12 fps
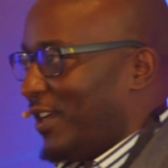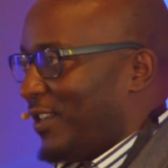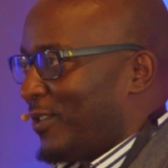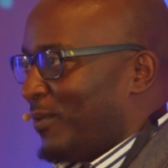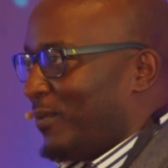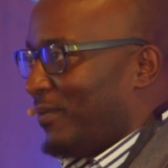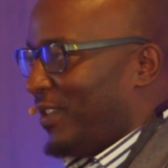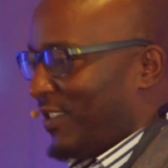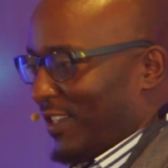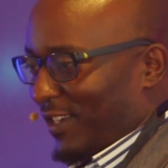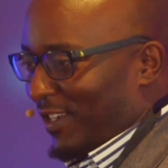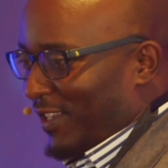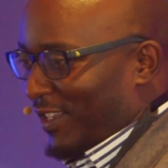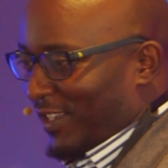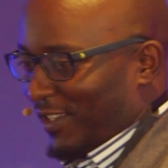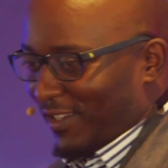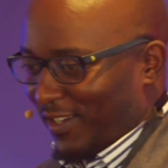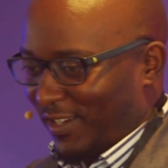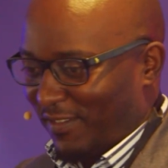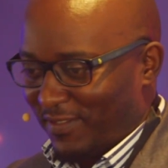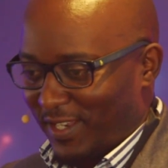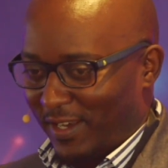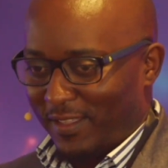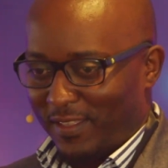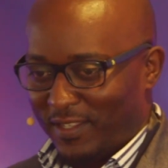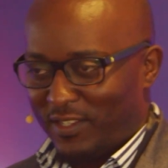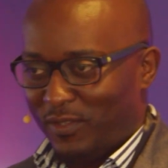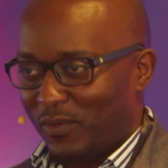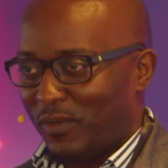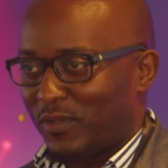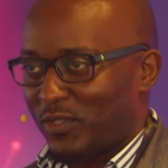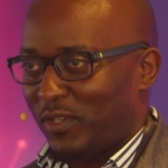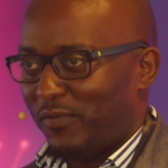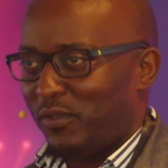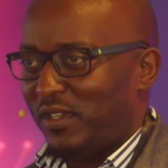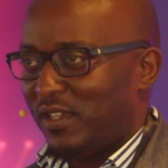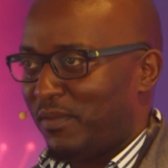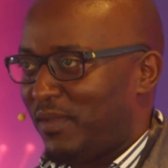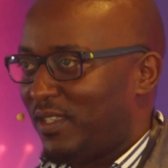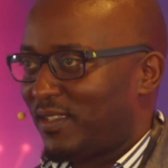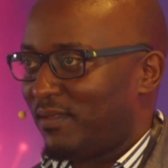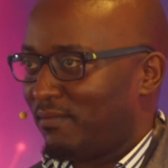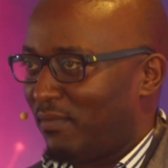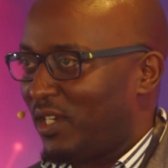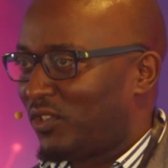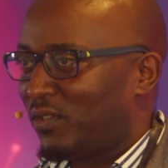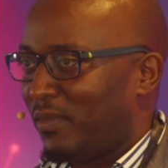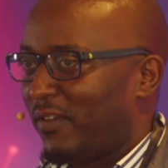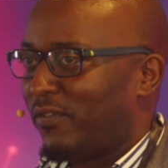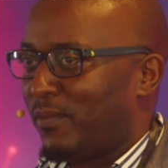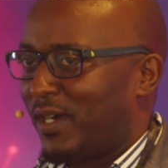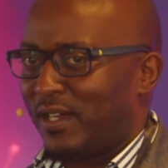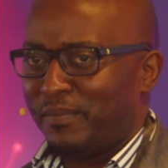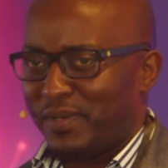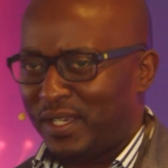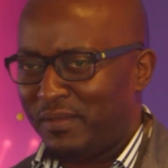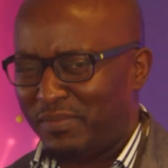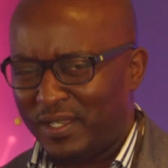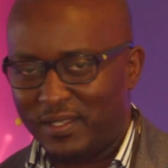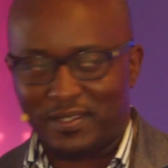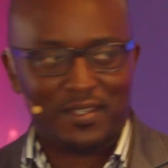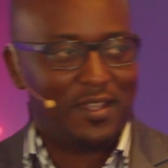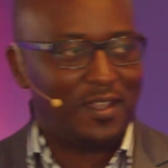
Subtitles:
So recently started this new role. So if you hear me mention my former company, please